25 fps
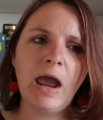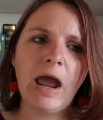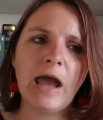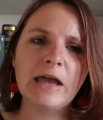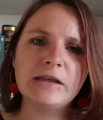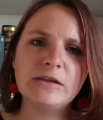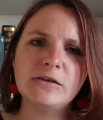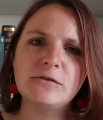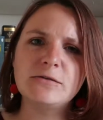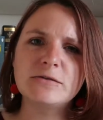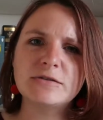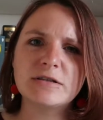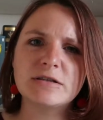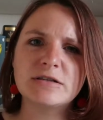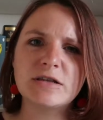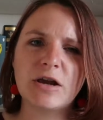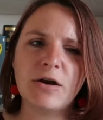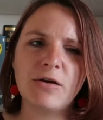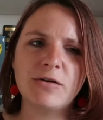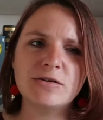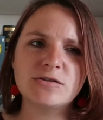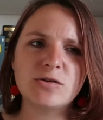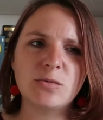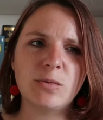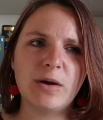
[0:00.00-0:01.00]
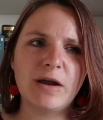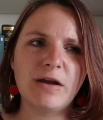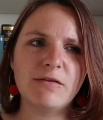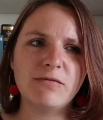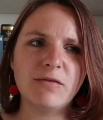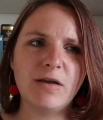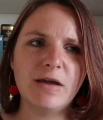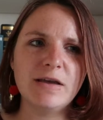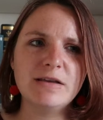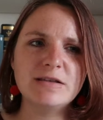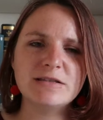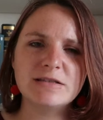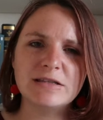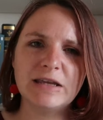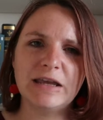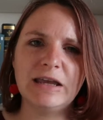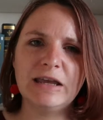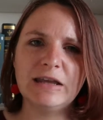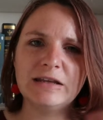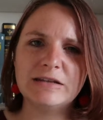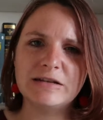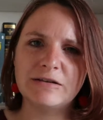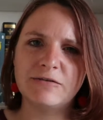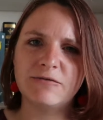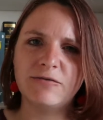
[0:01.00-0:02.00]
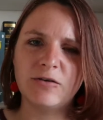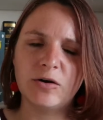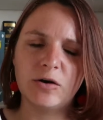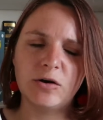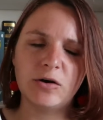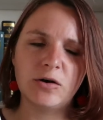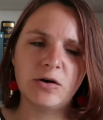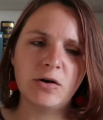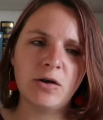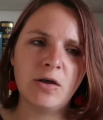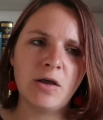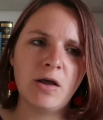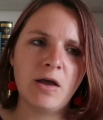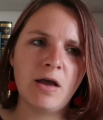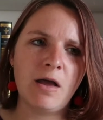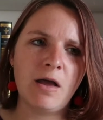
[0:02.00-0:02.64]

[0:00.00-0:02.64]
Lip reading: and uses her as a way of like seeing different